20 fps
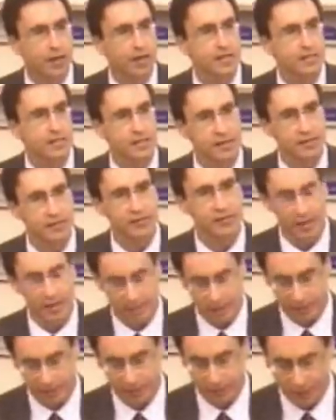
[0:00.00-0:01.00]
lies in the
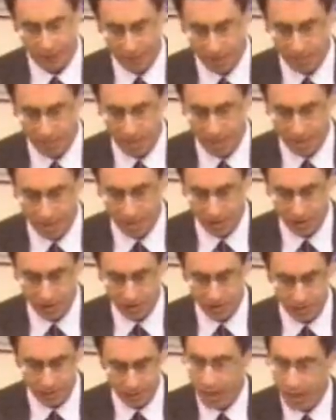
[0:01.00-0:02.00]
fact that fund
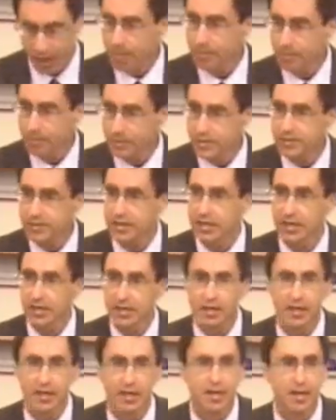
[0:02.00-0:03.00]
managers are
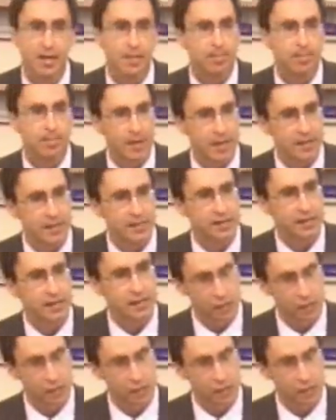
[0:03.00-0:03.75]
compensated based